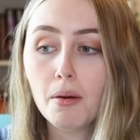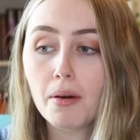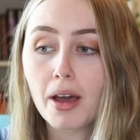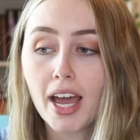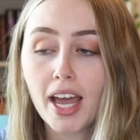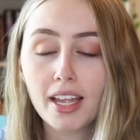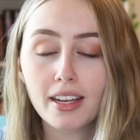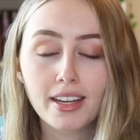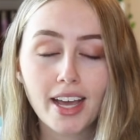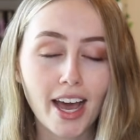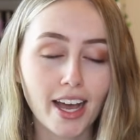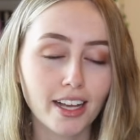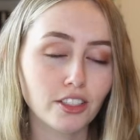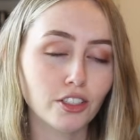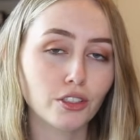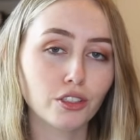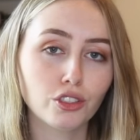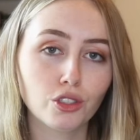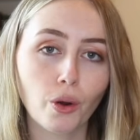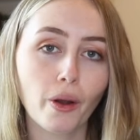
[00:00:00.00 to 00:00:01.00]
and has
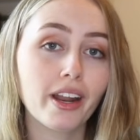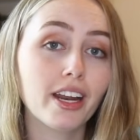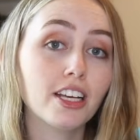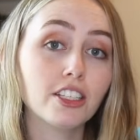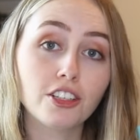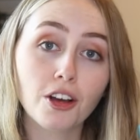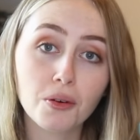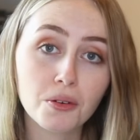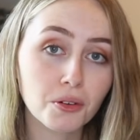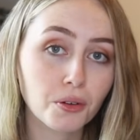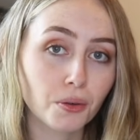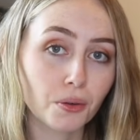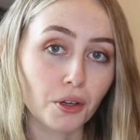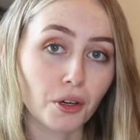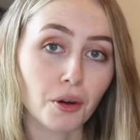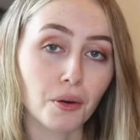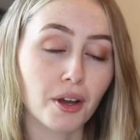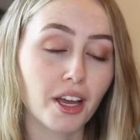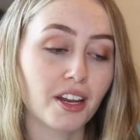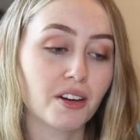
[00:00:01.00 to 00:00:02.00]
her join his own
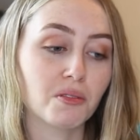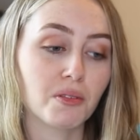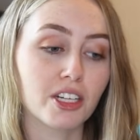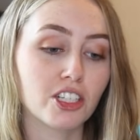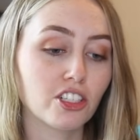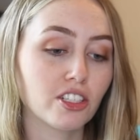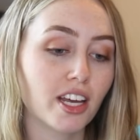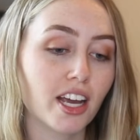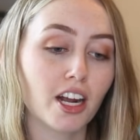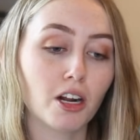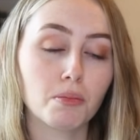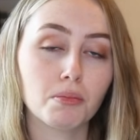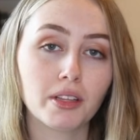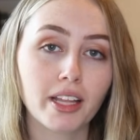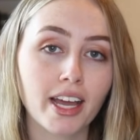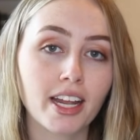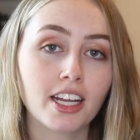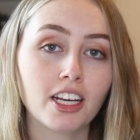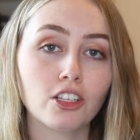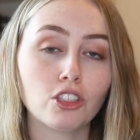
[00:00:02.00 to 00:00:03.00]
crew in which they are
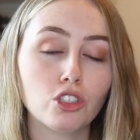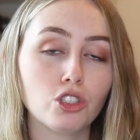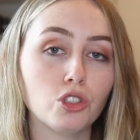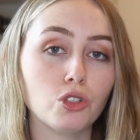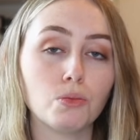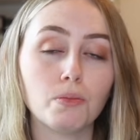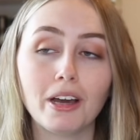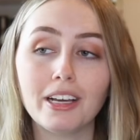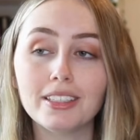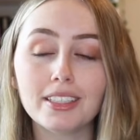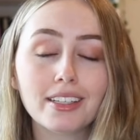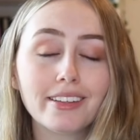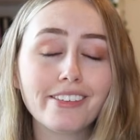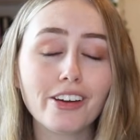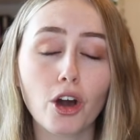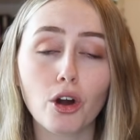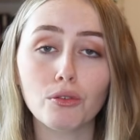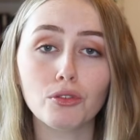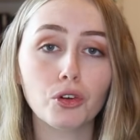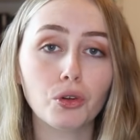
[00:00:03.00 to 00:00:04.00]
planning to
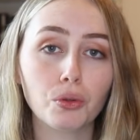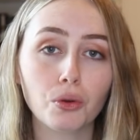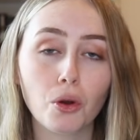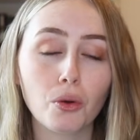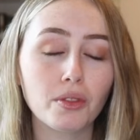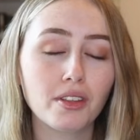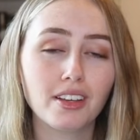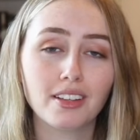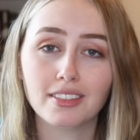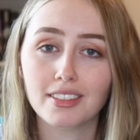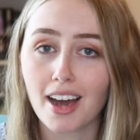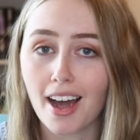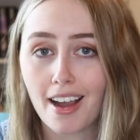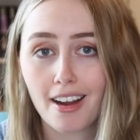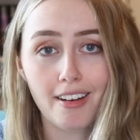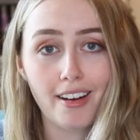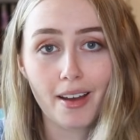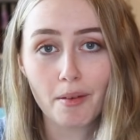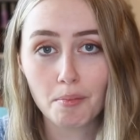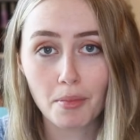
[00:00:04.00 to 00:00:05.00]
basically overthrow the
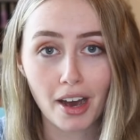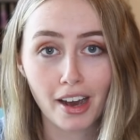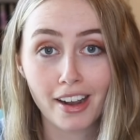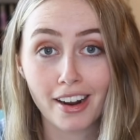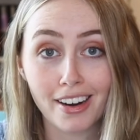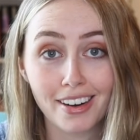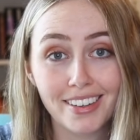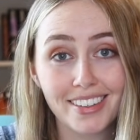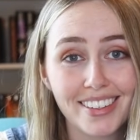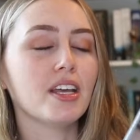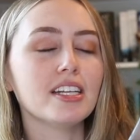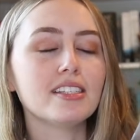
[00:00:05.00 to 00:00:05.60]
entire empire.